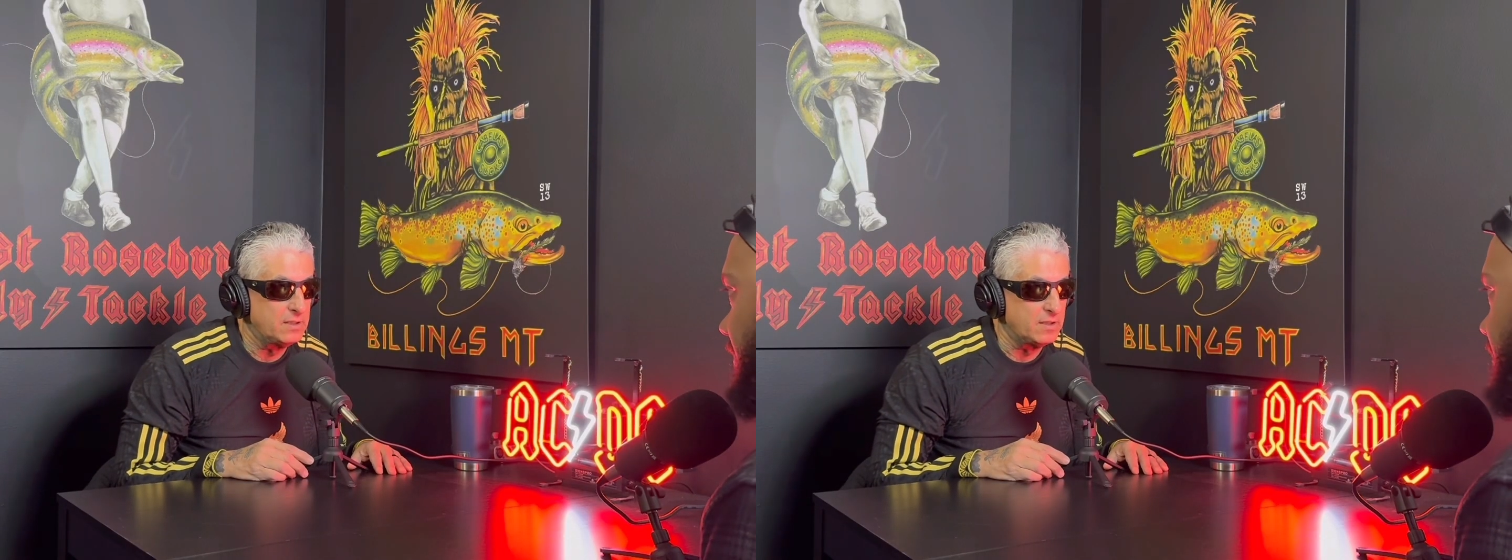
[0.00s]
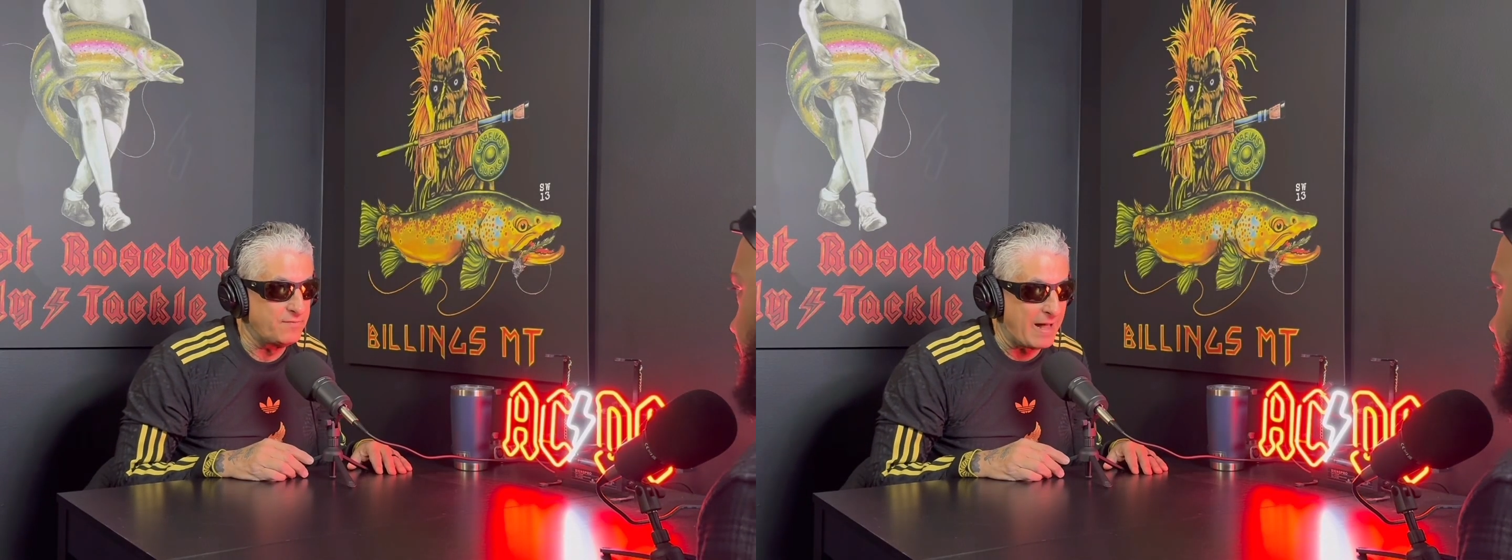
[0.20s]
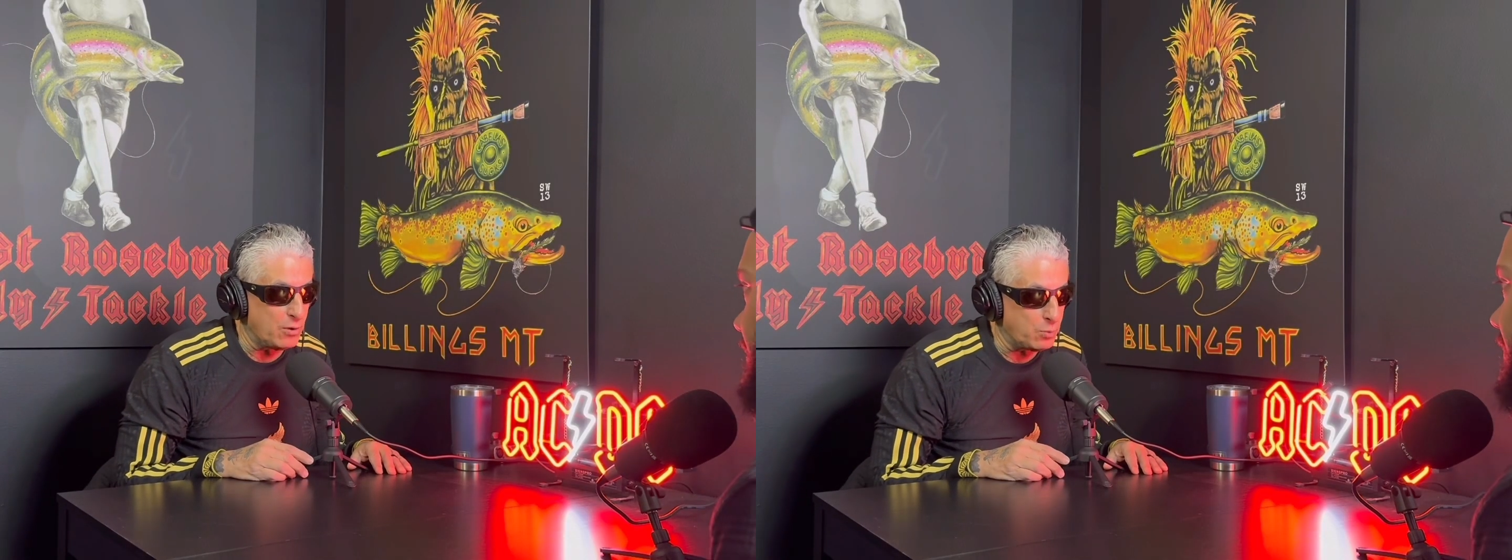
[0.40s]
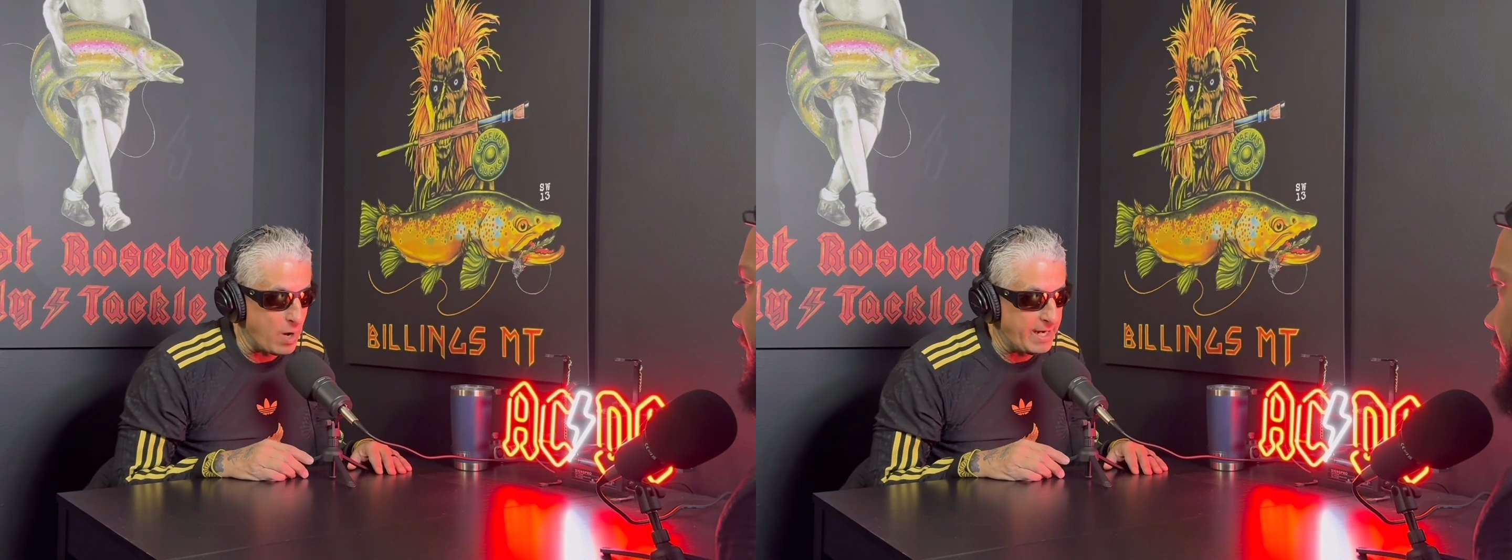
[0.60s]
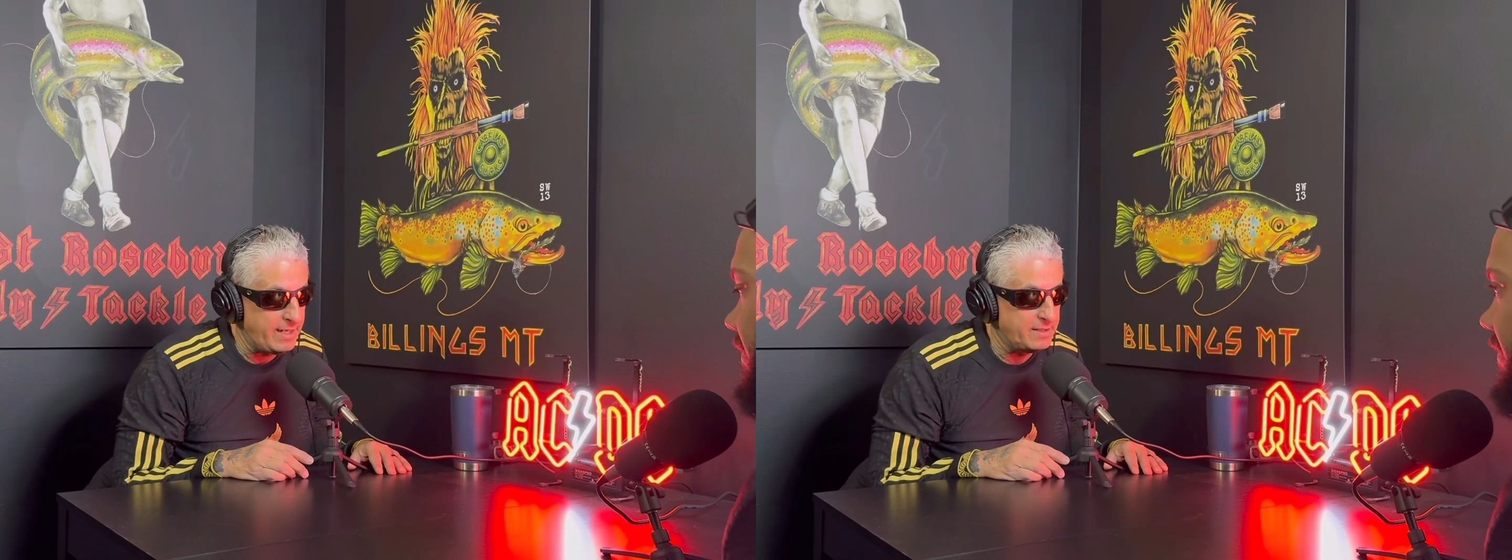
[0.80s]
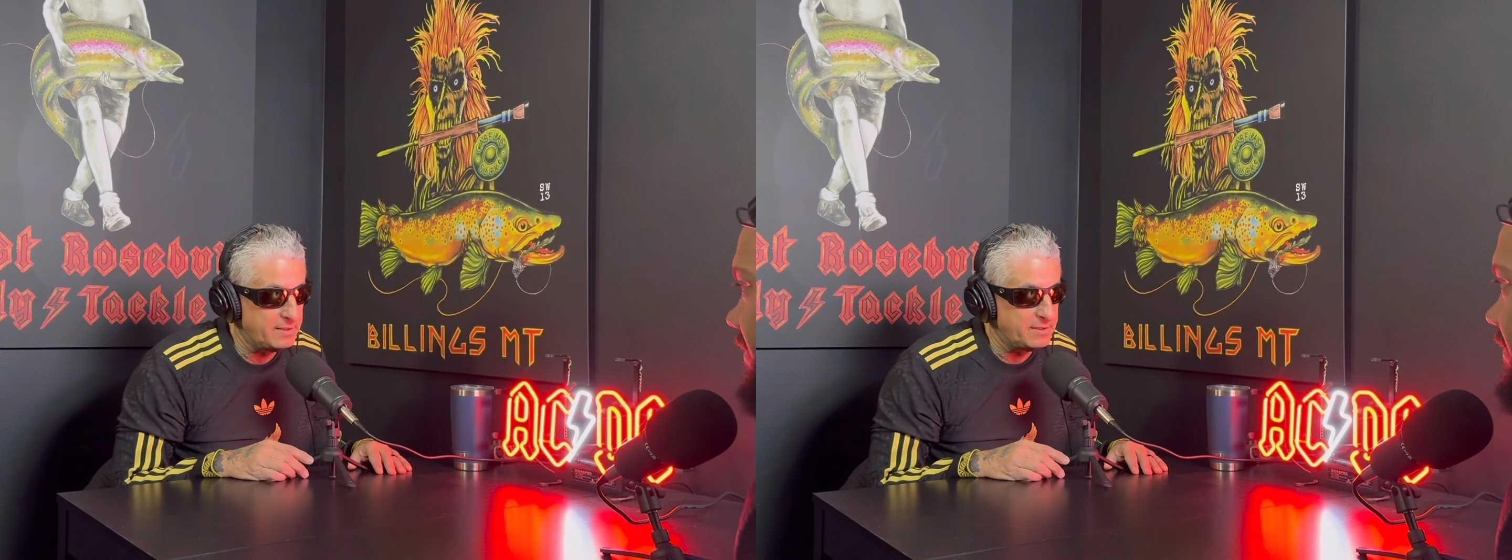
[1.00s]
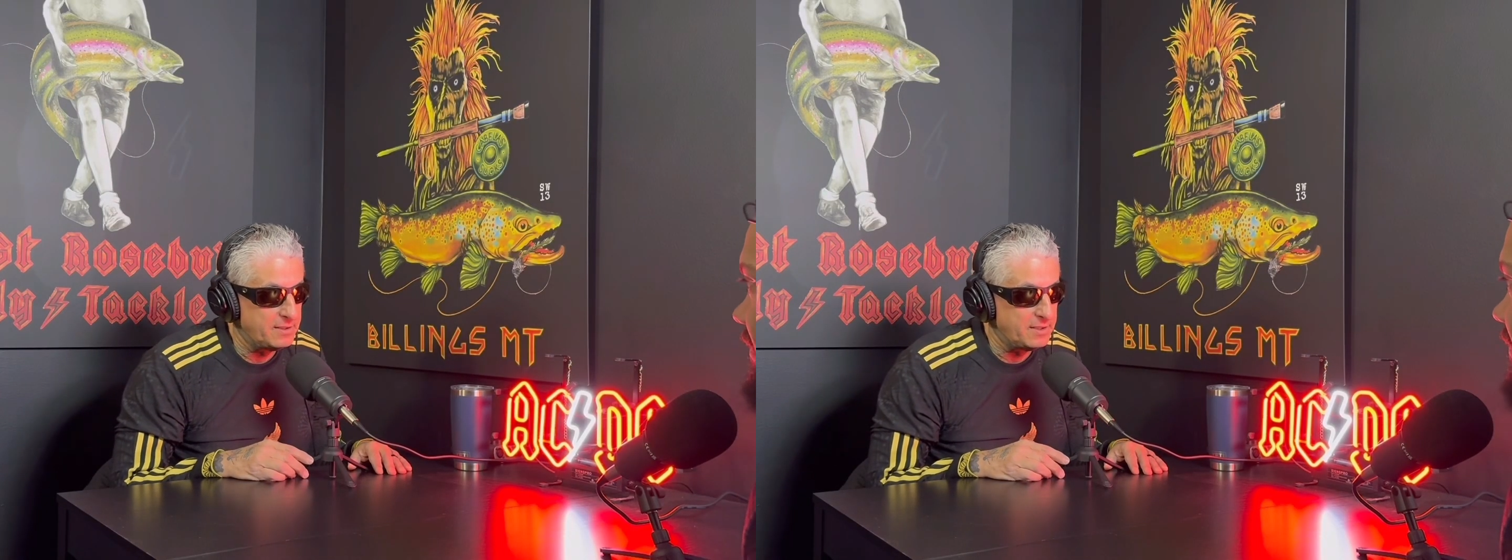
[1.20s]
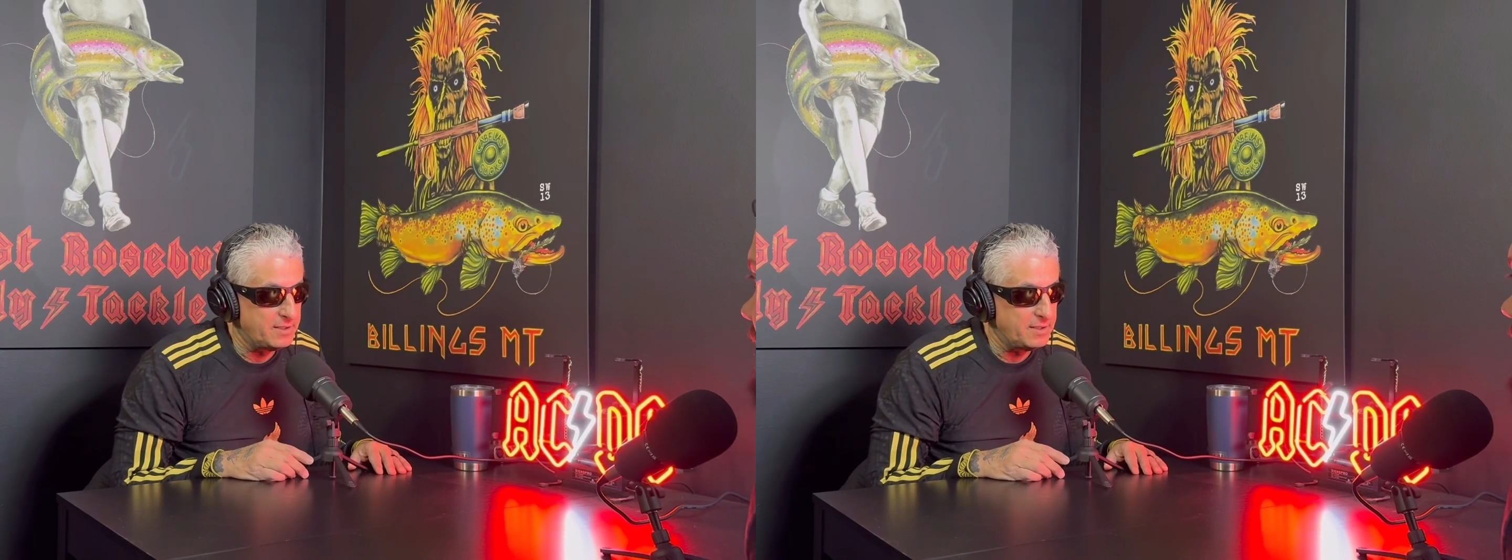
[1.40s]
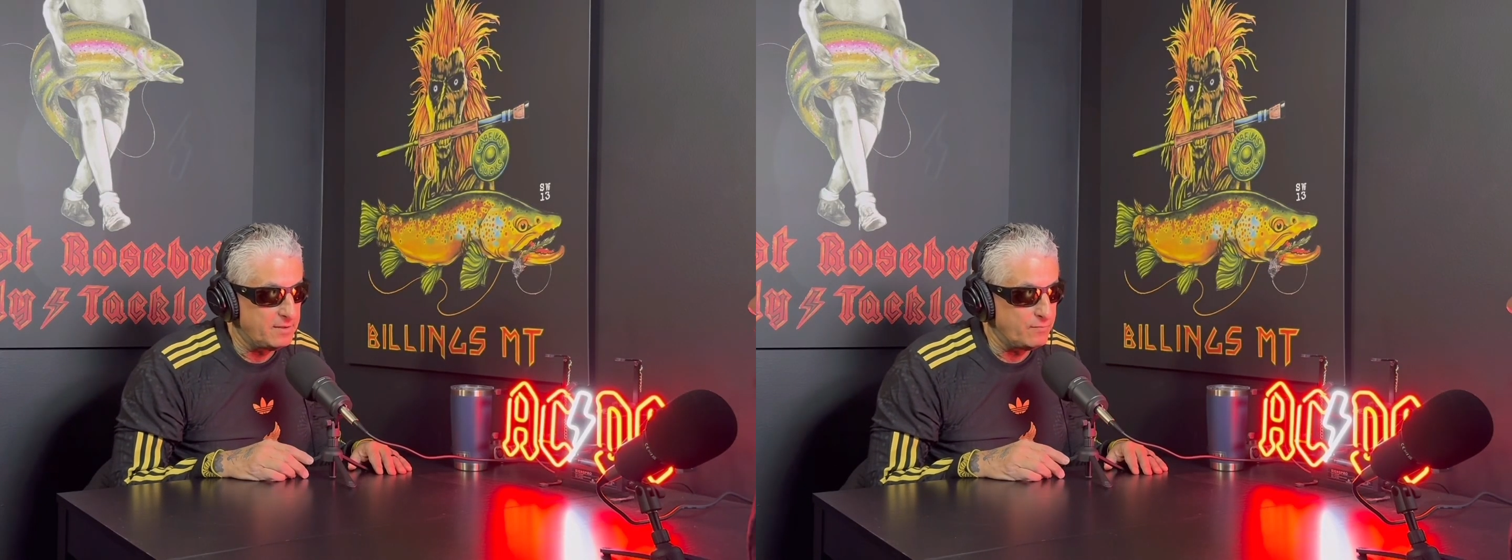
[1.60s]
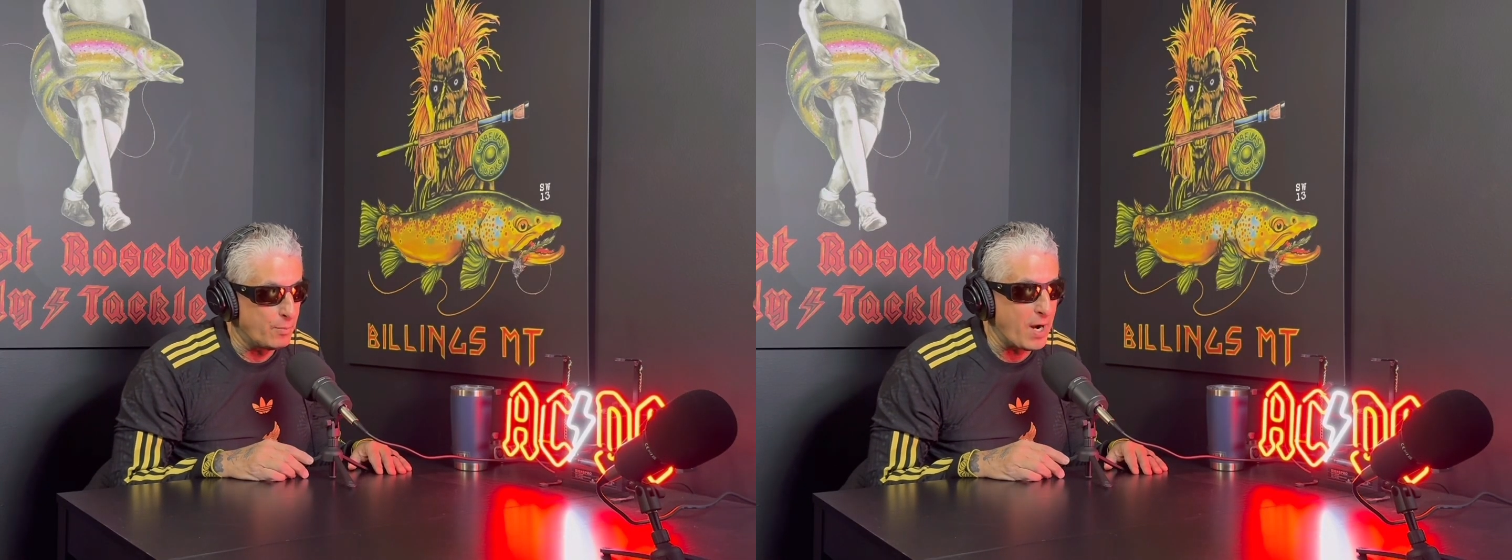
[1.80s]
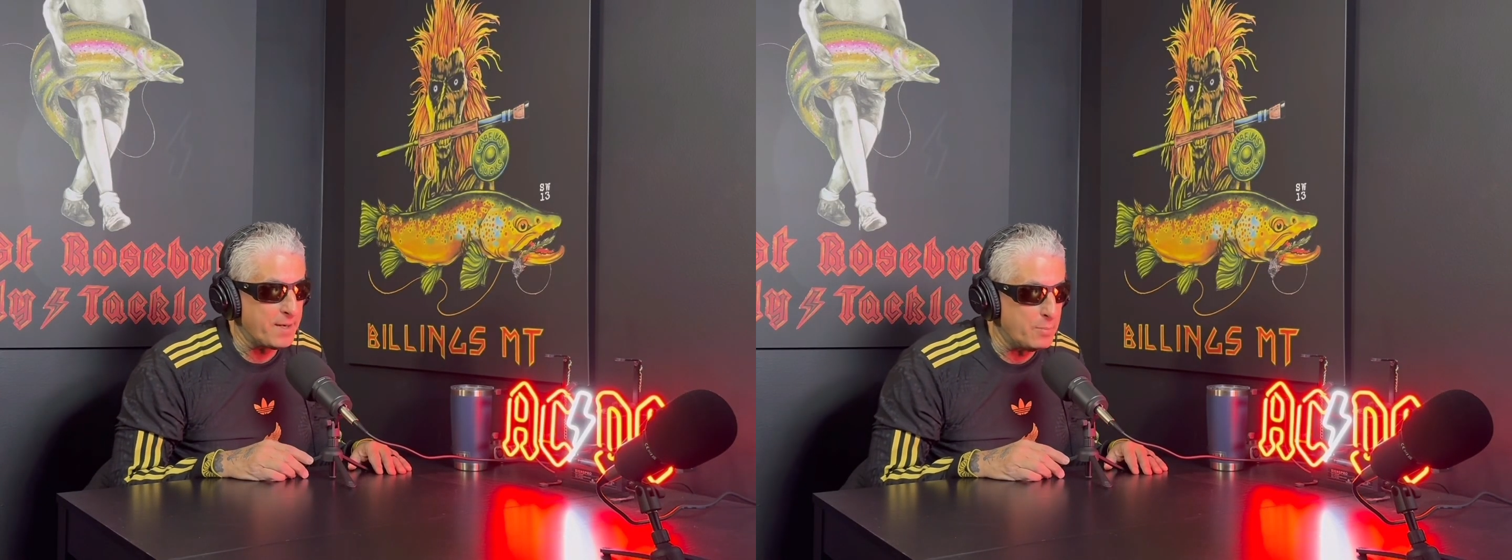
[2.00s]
Foul Hooked Whitey for Brandon